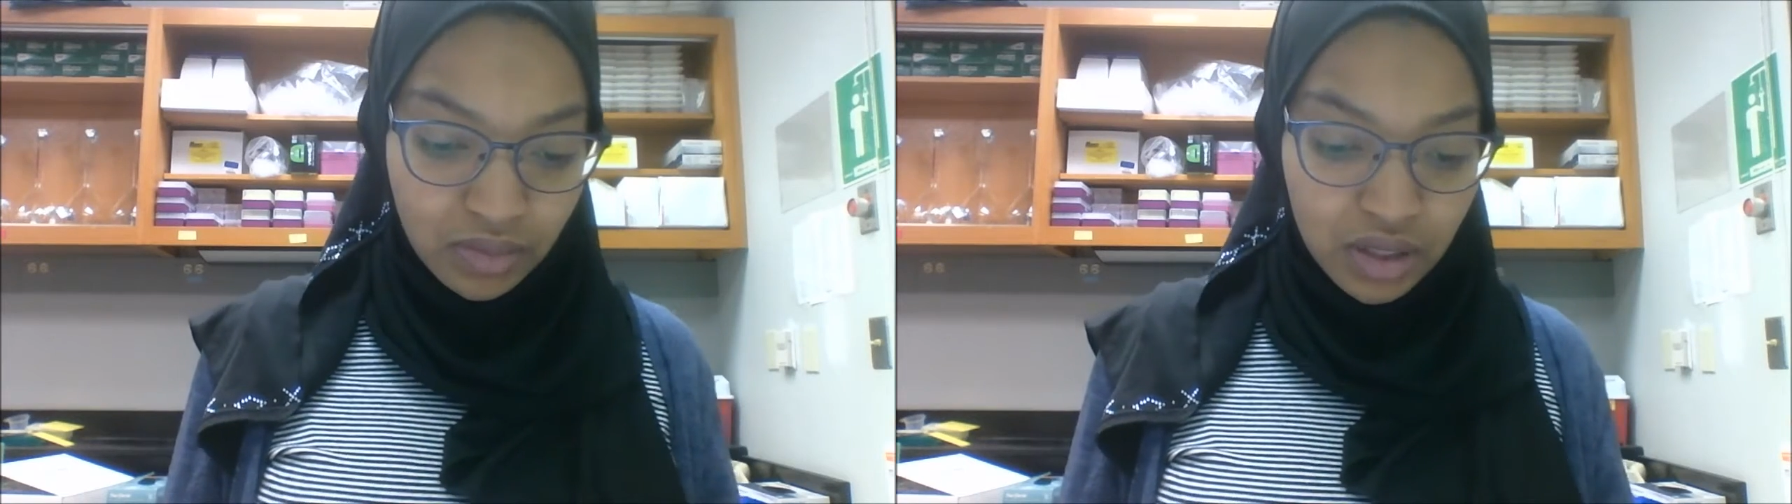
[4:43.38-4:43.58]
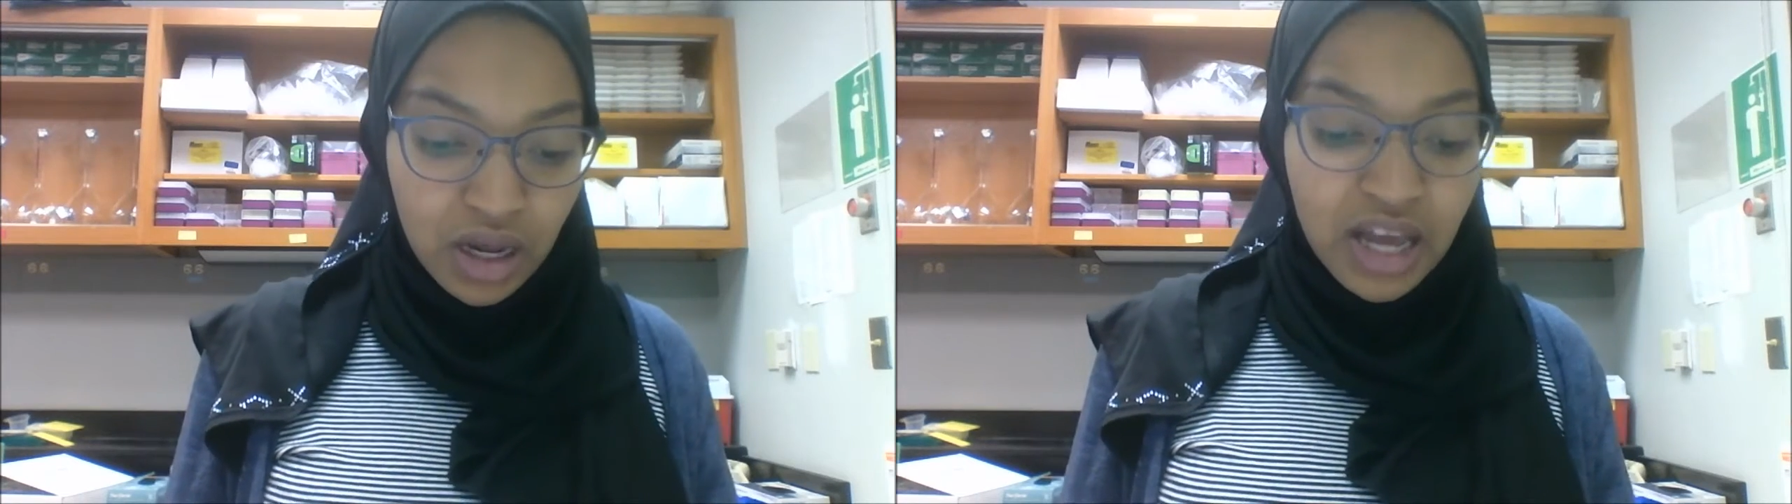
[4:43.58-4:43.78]

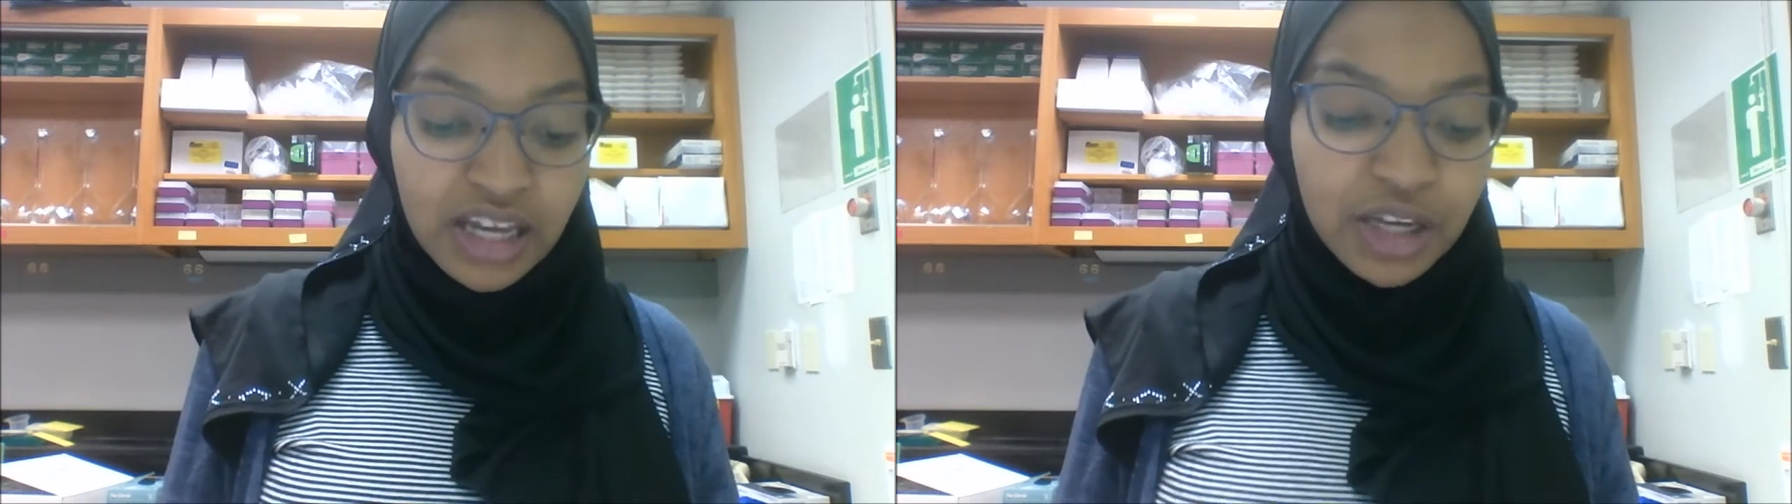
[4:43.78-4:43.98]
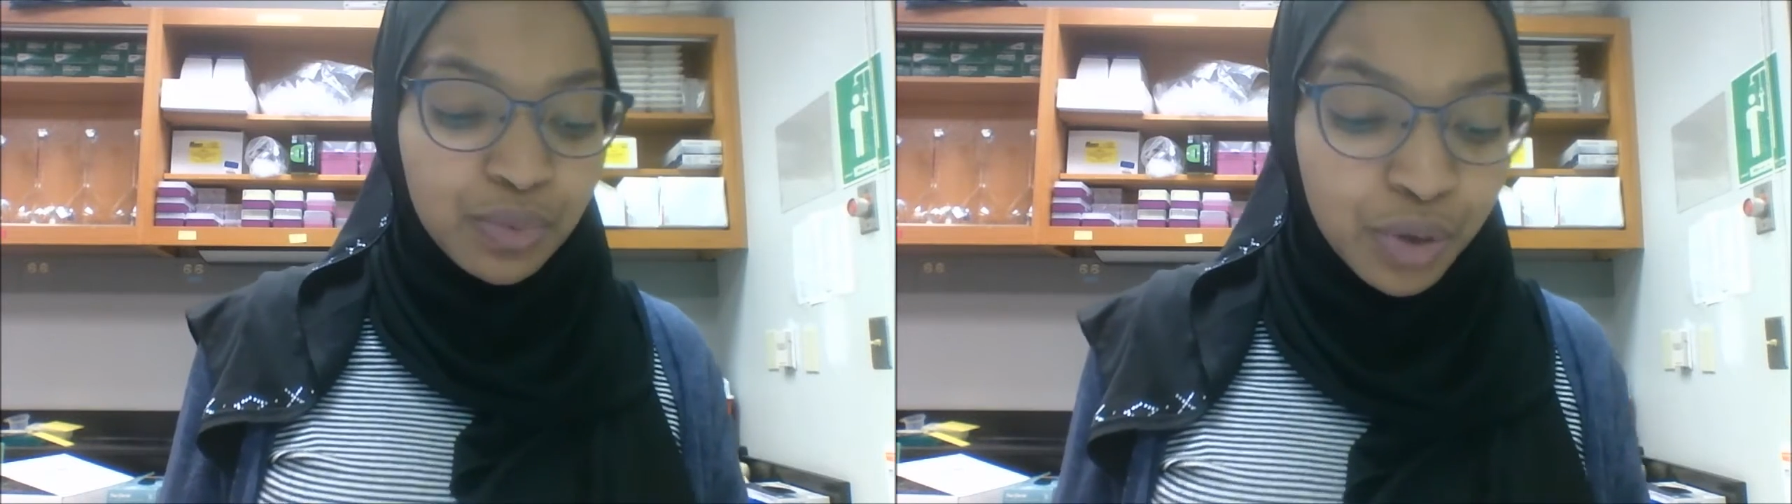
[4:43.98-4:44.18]
He
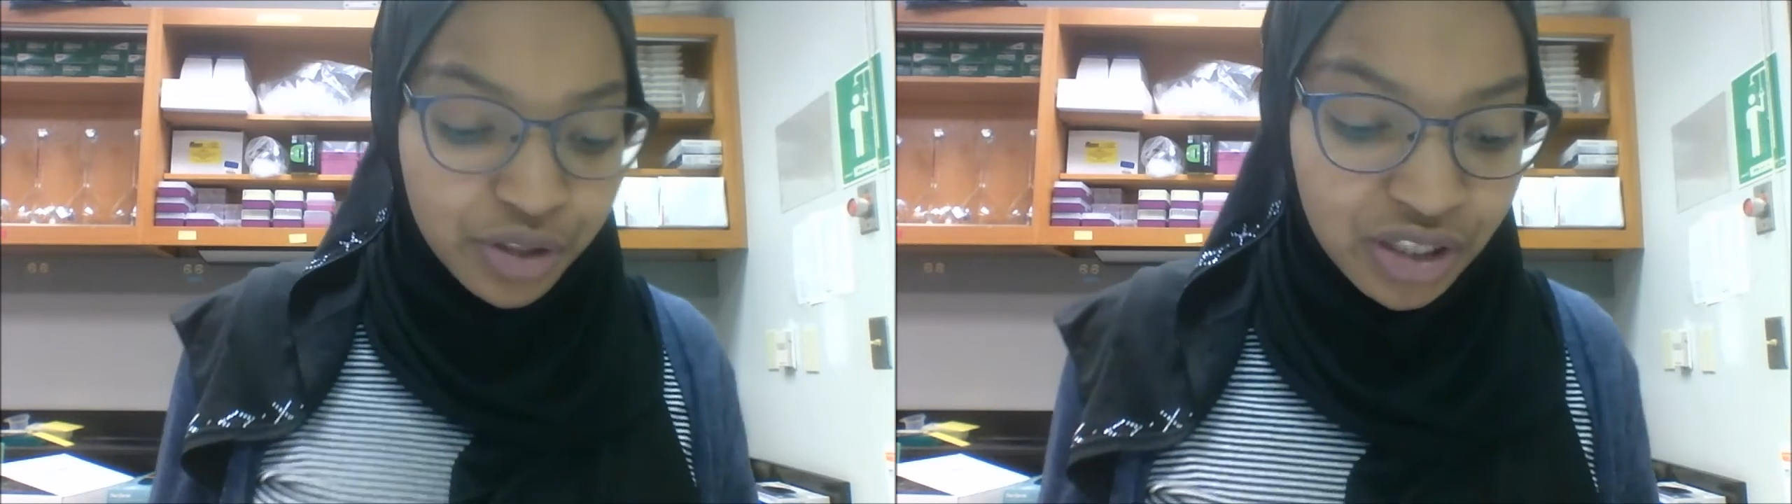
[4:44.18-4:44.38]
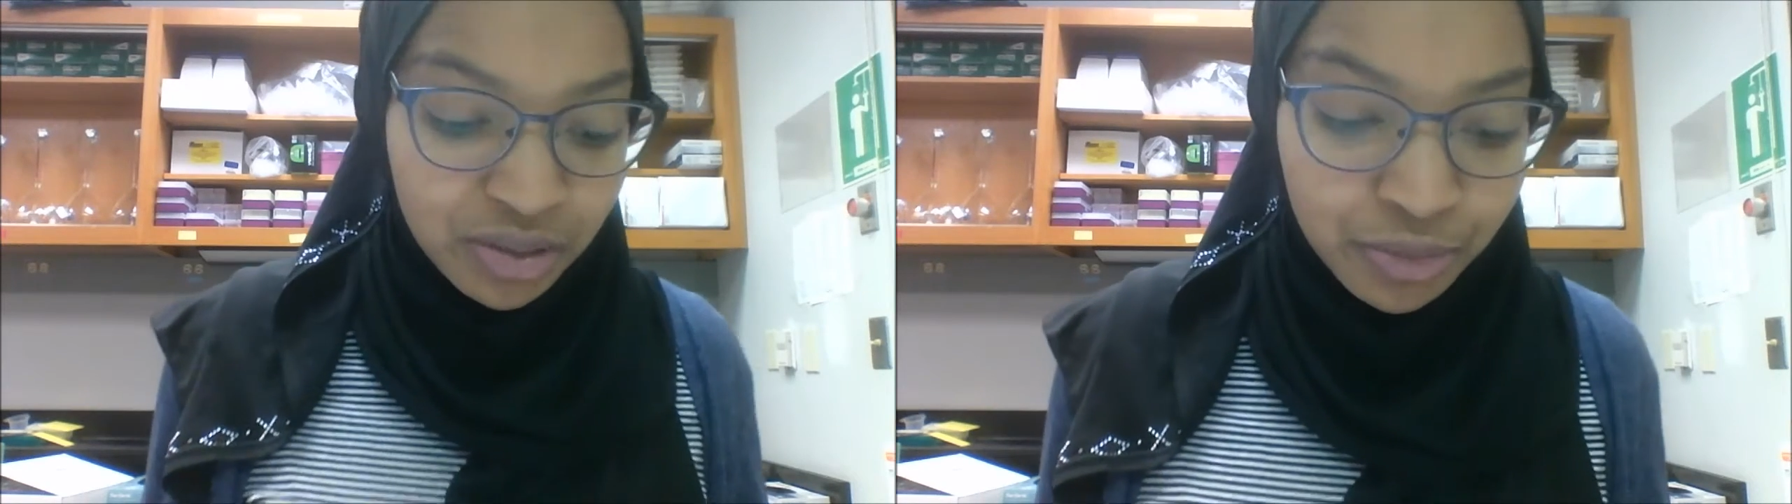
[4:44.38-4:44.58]
worked in a
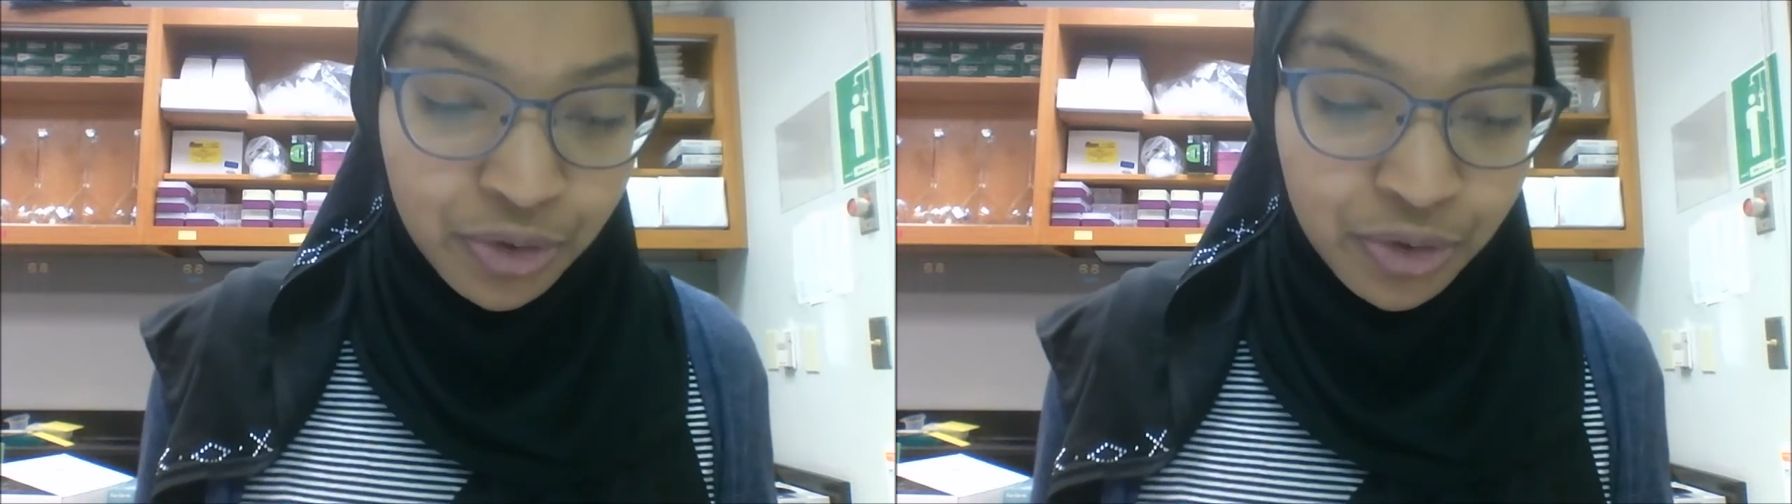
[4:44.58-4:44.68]
marine